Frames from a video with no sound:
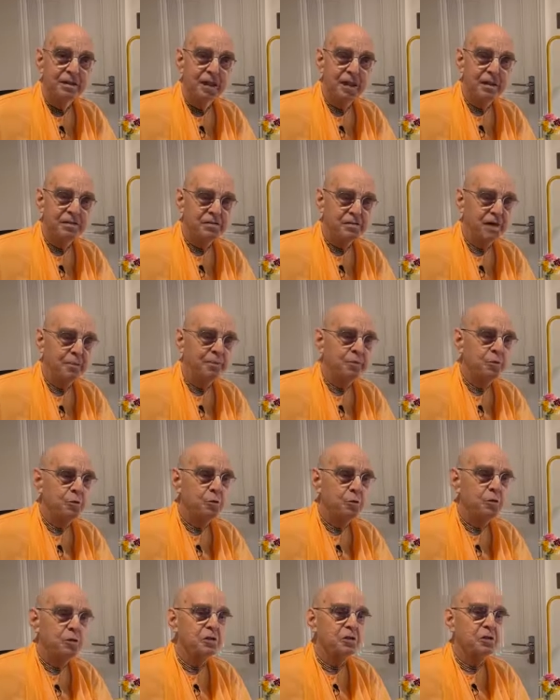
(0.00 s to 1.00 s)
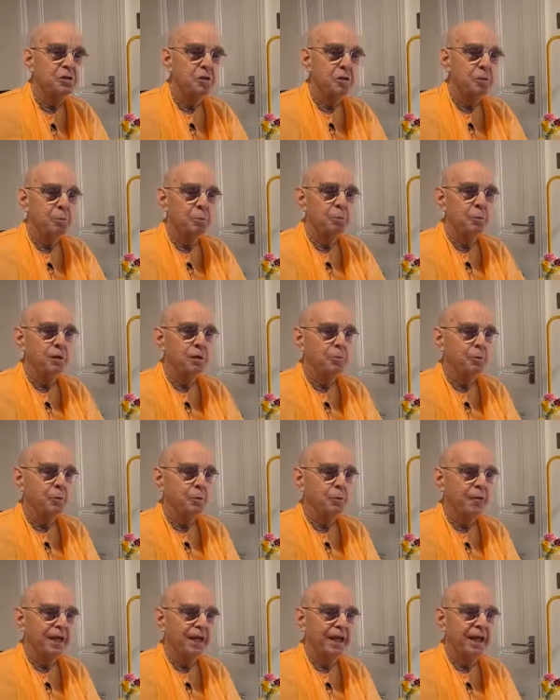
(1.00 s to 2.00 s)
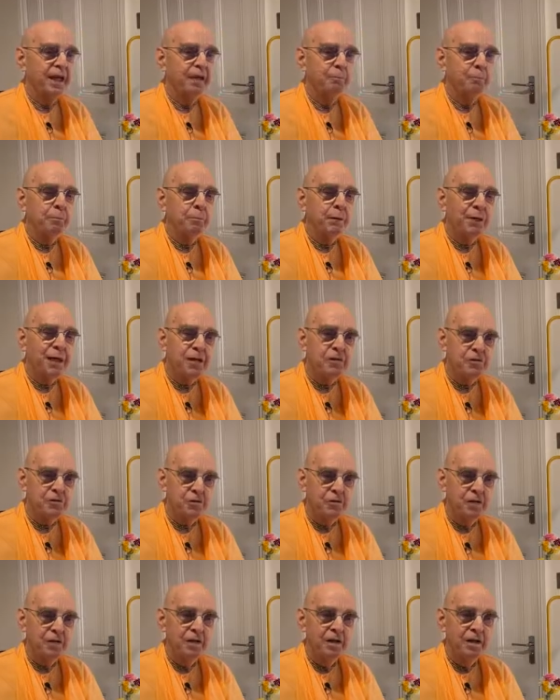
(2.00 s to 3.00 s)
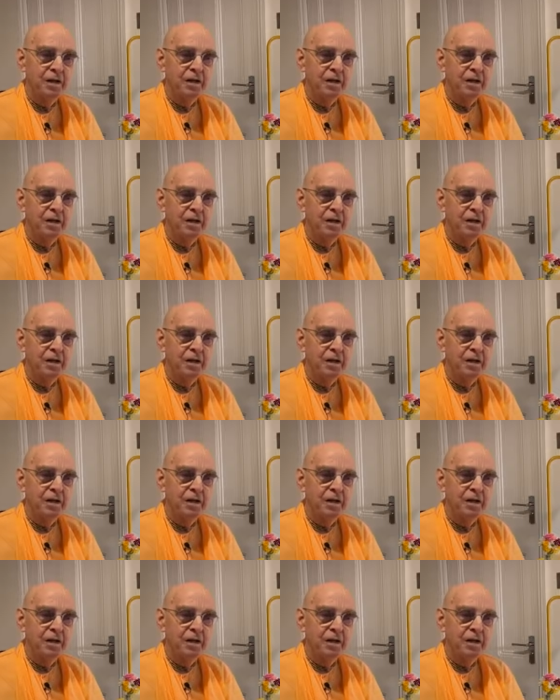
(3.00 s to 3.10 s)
except to disturb people. They get pleasure